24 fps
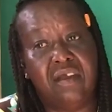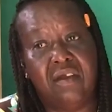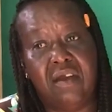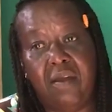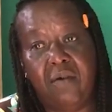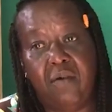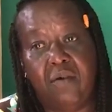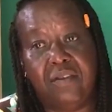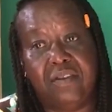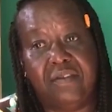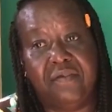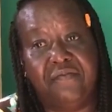year
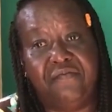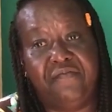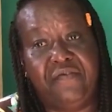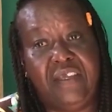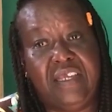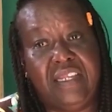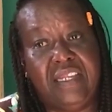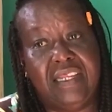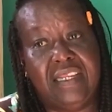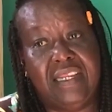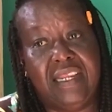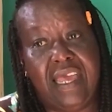I wasn't
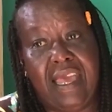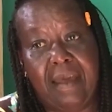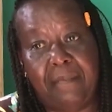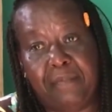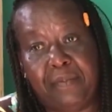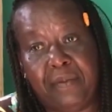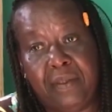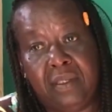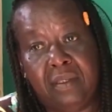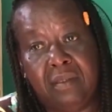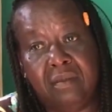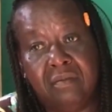feeling
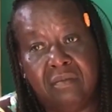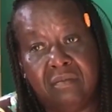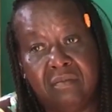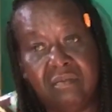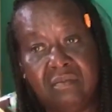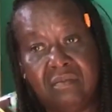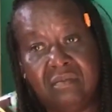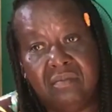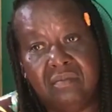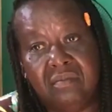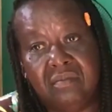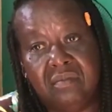happy.
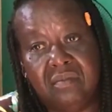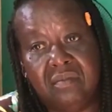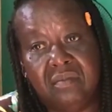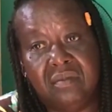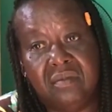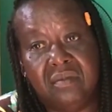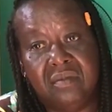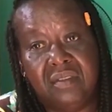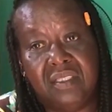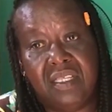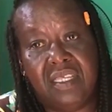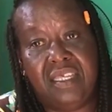
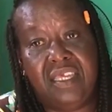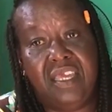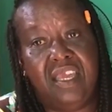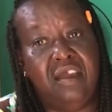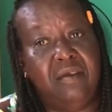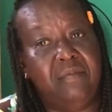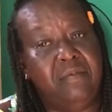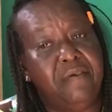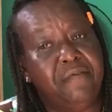The year